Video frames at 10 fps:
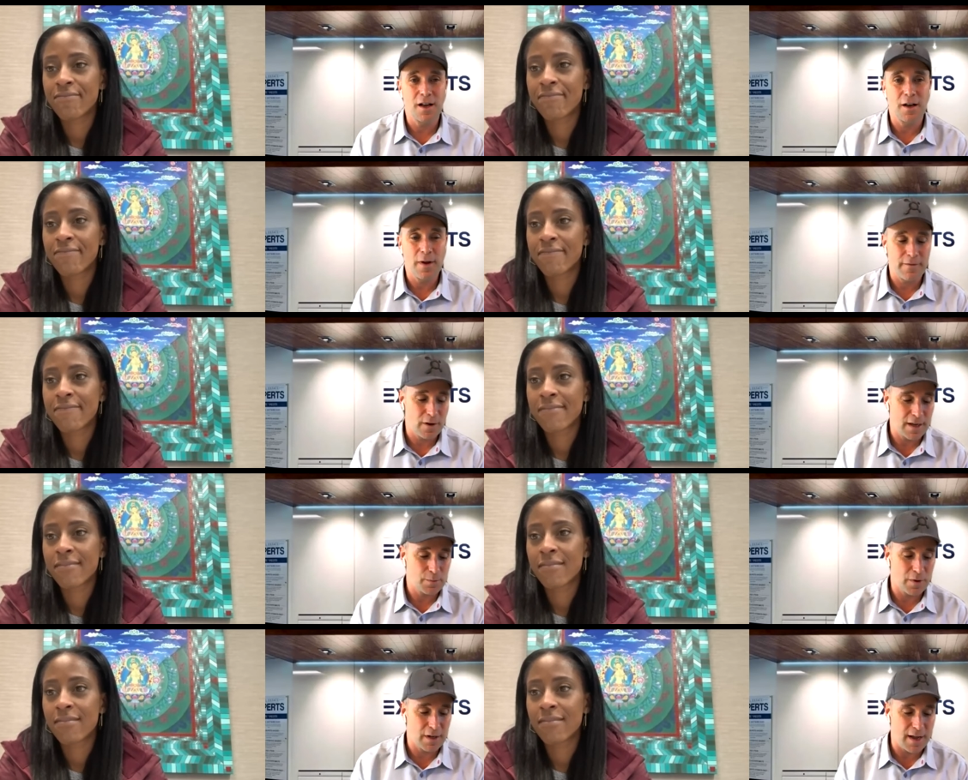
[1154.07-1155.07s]
Speaker 1: um, have you
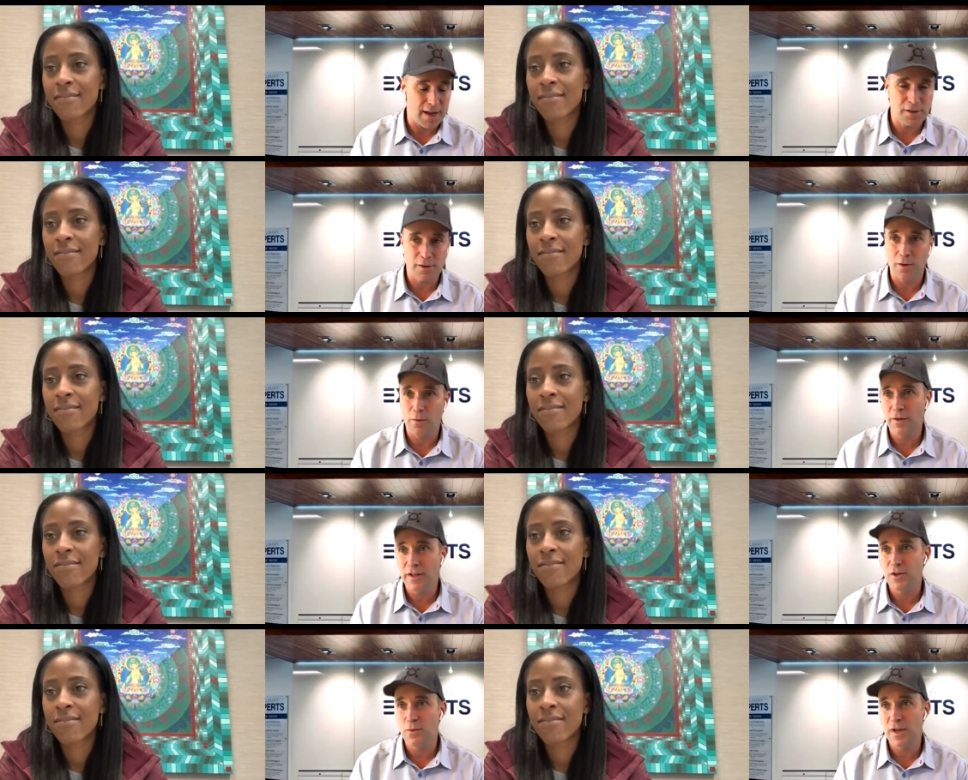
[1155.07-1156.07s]
guys put into escrow?
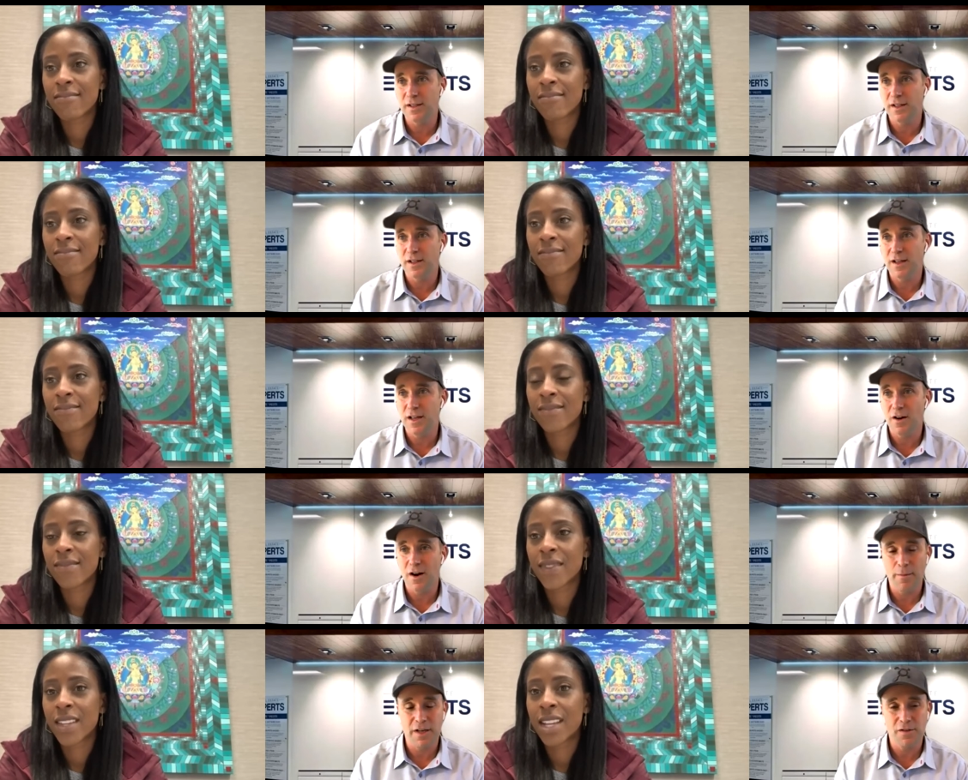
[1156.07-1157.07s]
We're only two weeks into the
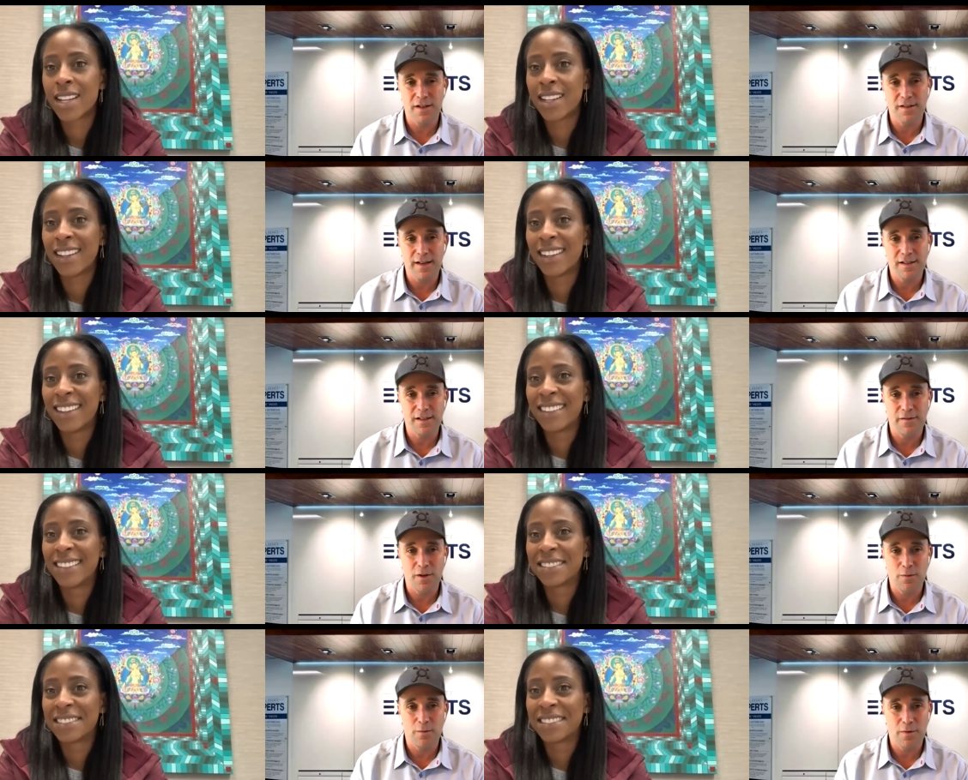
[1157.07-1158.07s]
year. How many transactions
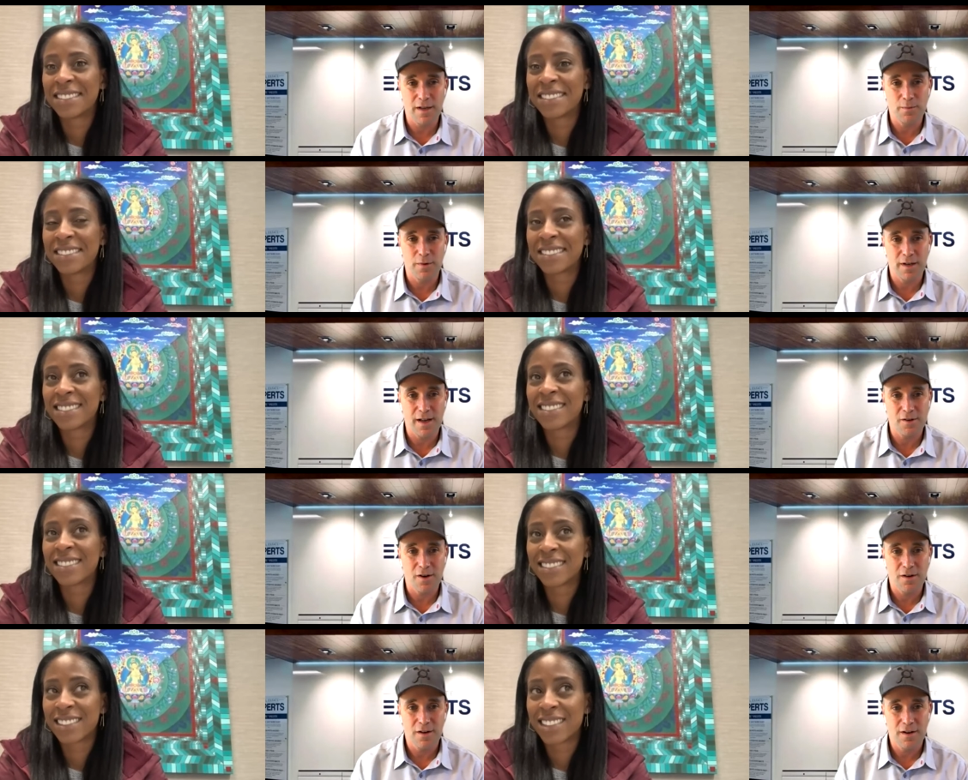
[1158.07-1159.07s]
have you guys put into
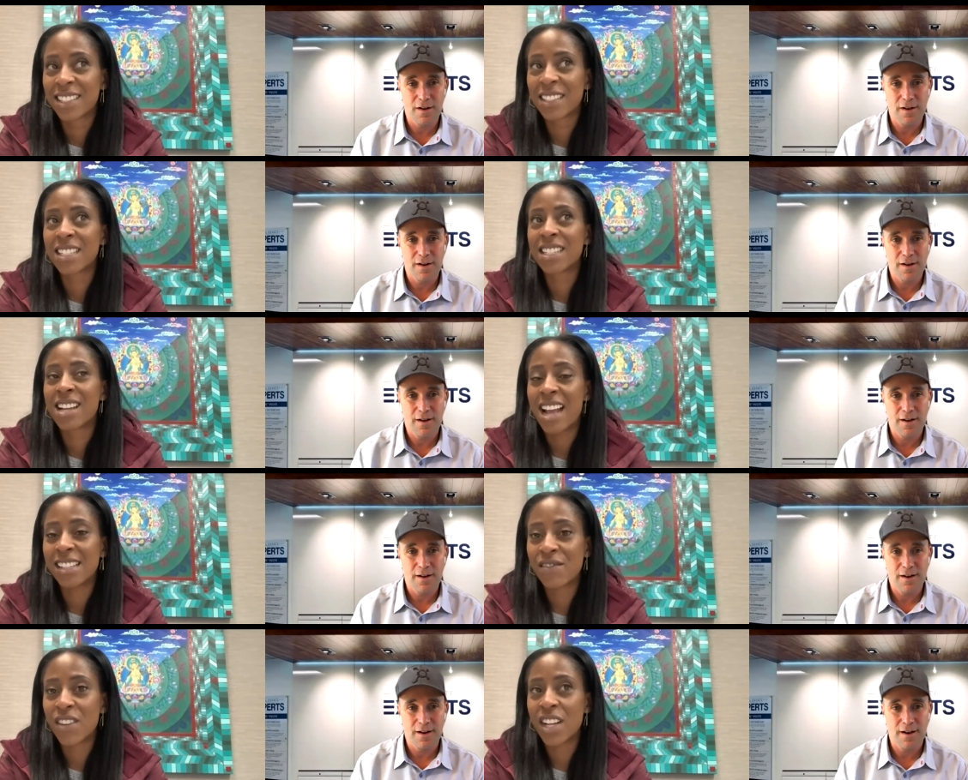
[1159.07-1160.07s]
escrow?
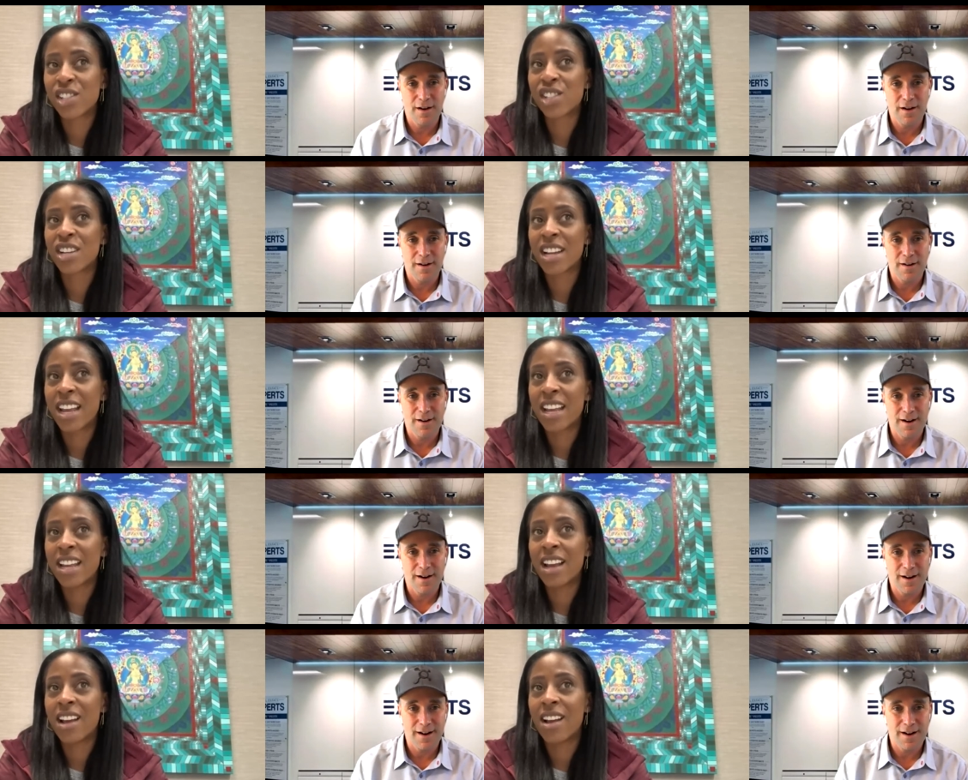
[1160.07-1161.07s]
Speaker 2: As of
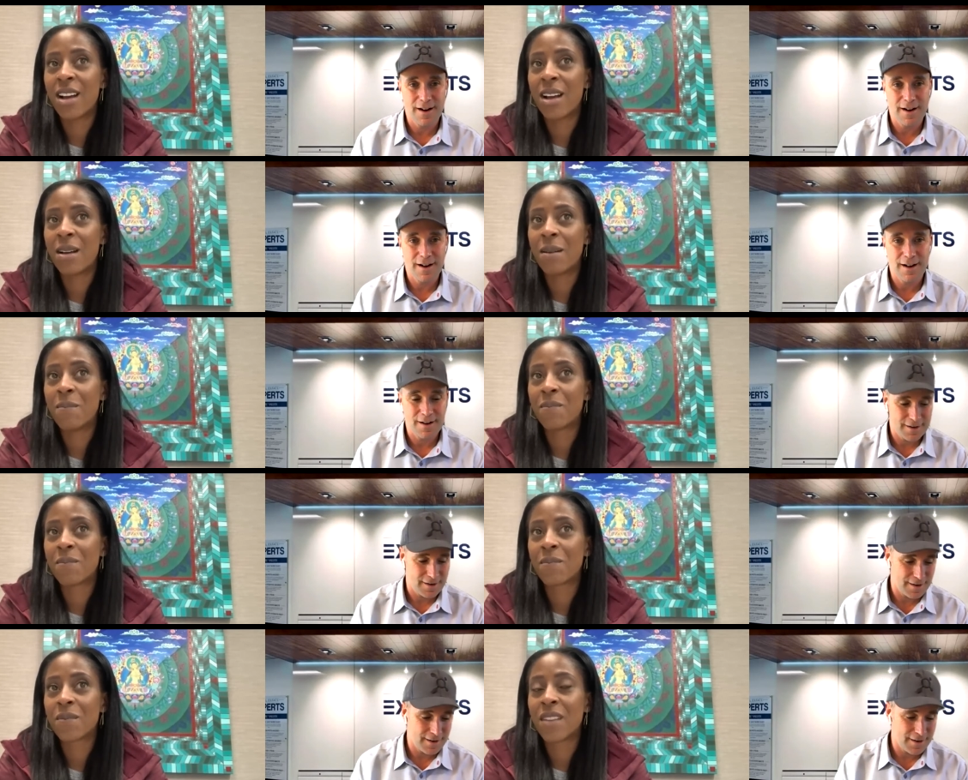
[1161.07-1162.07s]
yesterday, um,
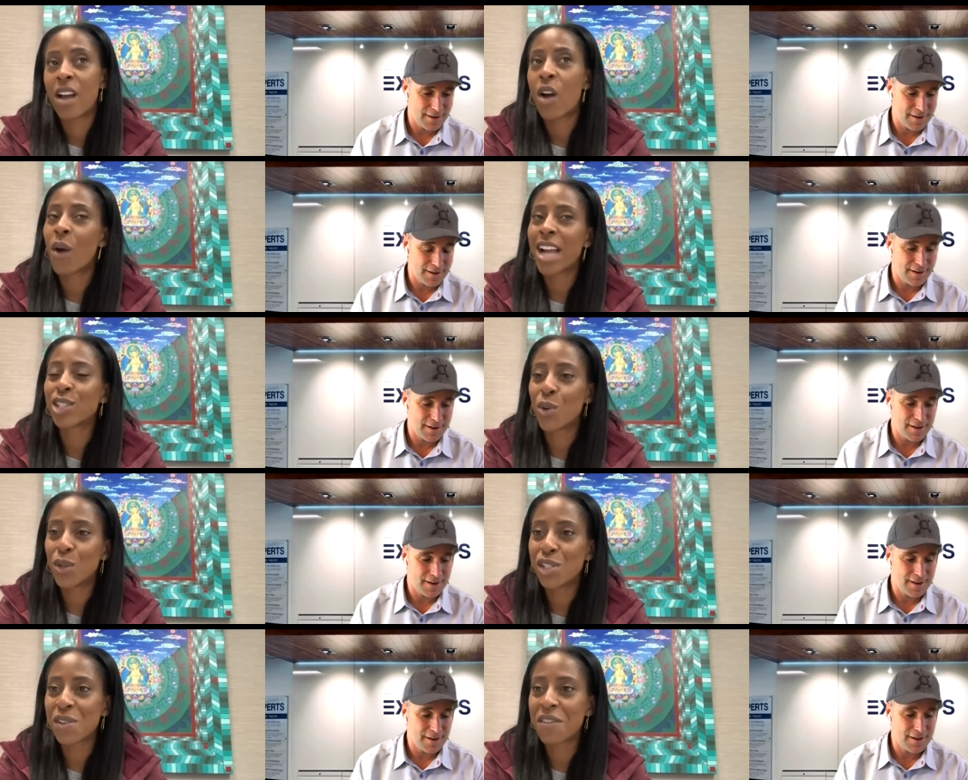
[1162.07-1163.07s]
oh, I
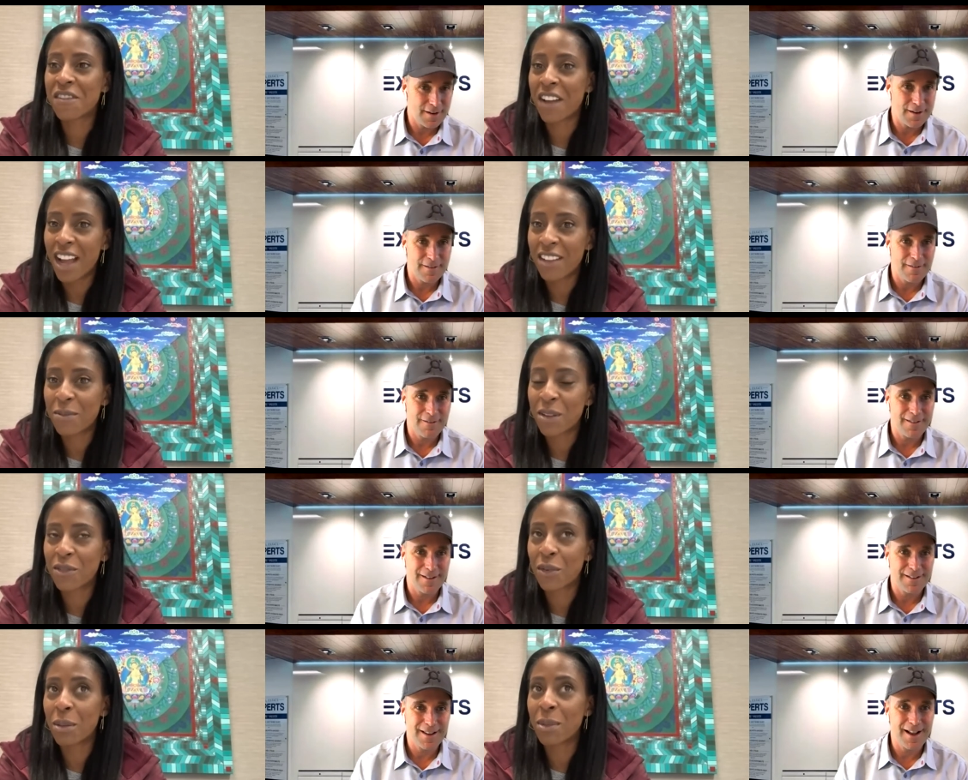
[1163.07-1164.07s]
told you five
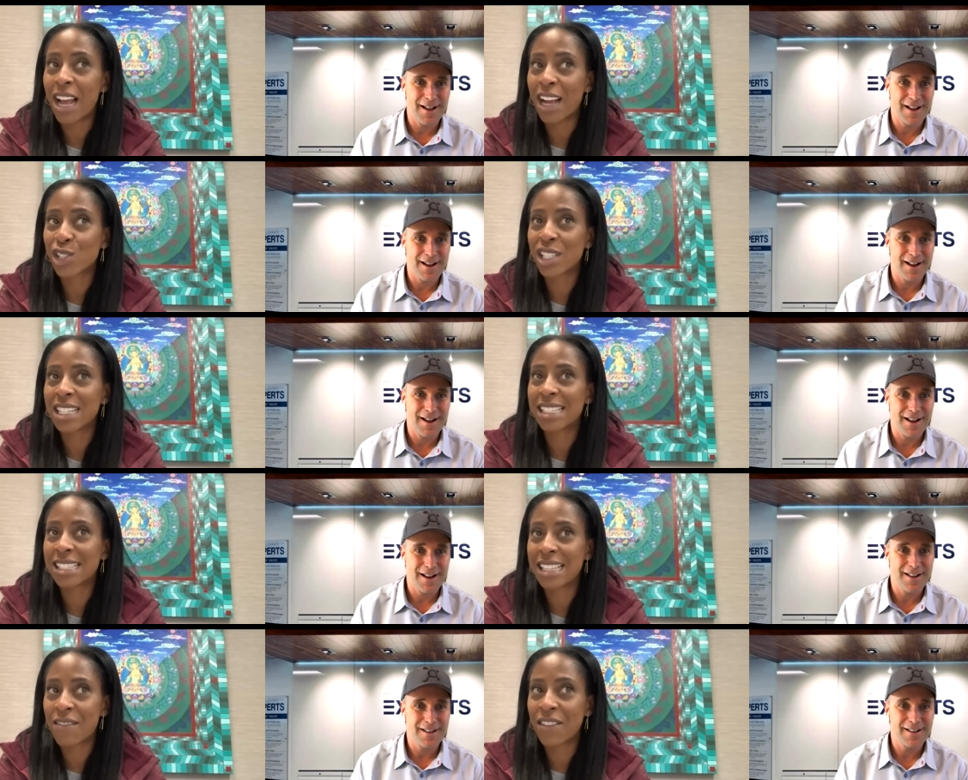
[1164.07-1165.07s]
before, but yeah. actually it's
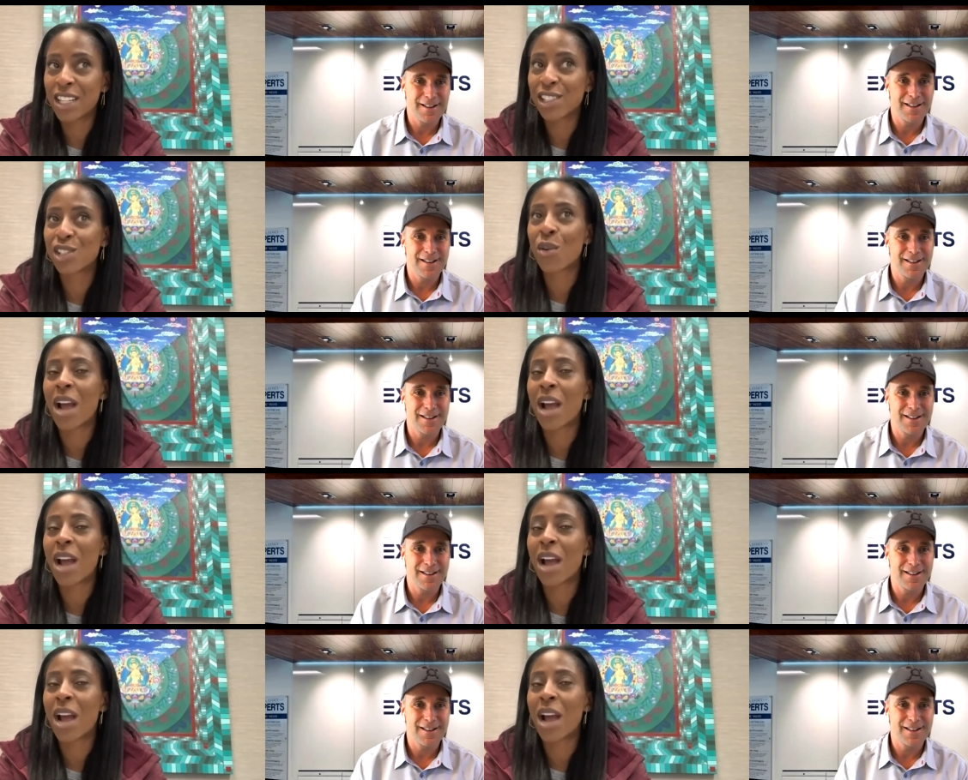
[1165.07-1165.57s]
seven. So